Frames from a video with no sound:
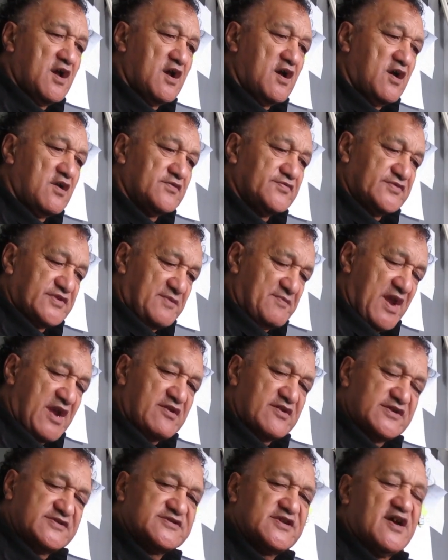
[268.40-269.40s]
on the
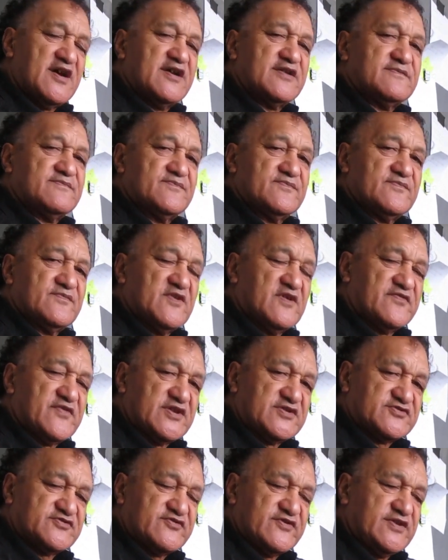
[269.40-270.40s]
Maori side of
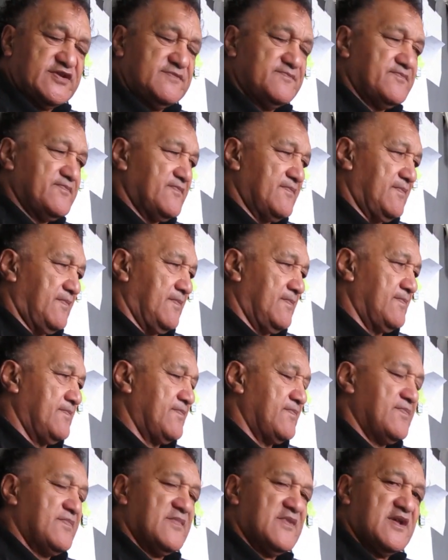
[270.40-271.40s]
history,
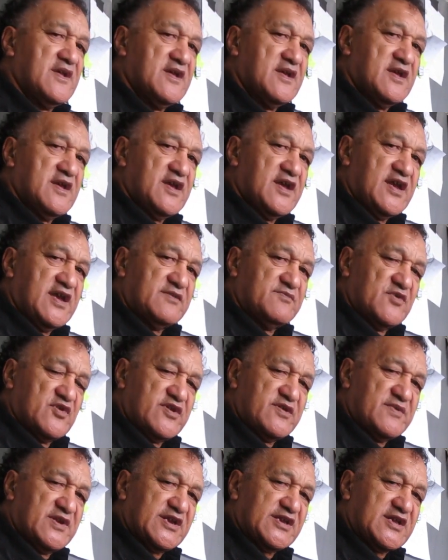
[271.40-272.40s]
and
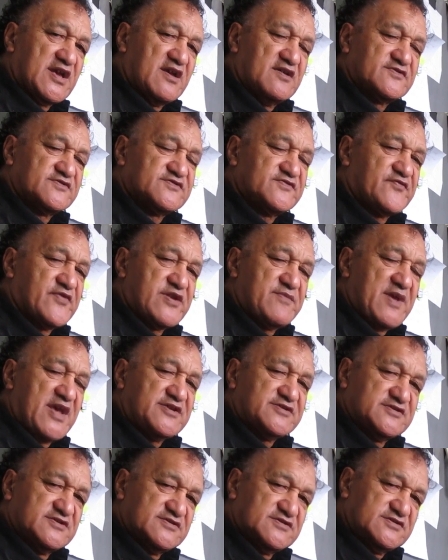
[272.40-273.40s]
Mohi Manukau's
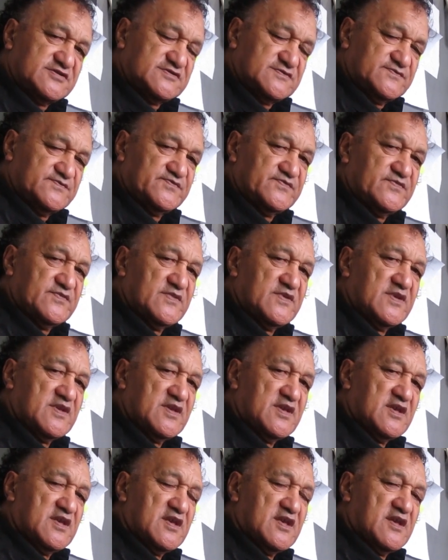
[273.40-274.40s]
Freemasons,
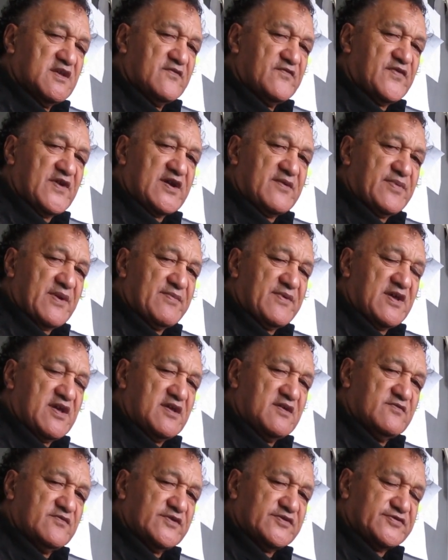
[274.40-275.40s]

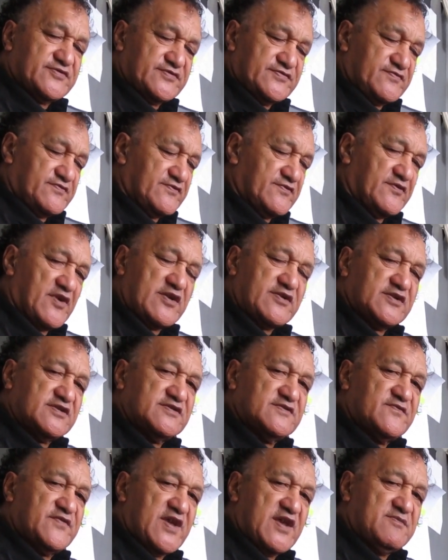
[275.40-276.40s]
Whakapapa with
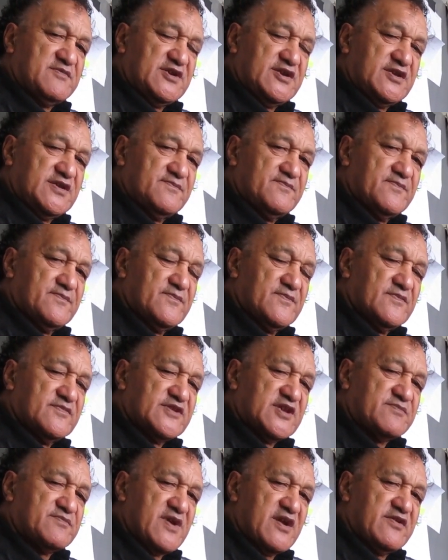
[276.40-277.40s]
Rogan family,
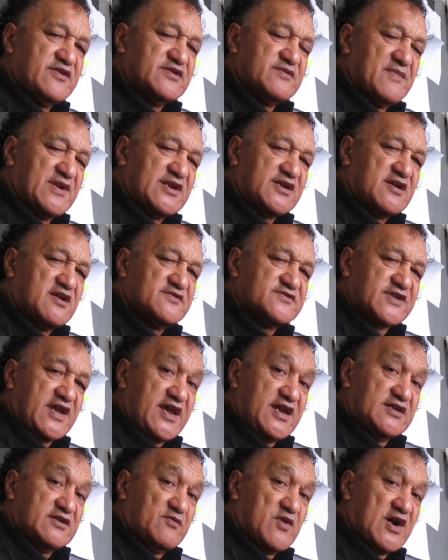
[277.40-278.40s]
that married the Manukaus
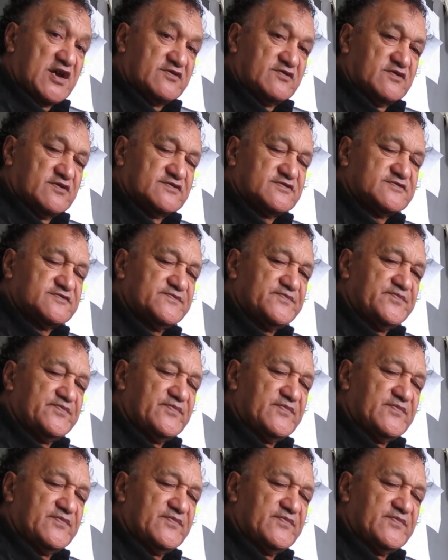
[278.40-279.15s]
and the Wanoas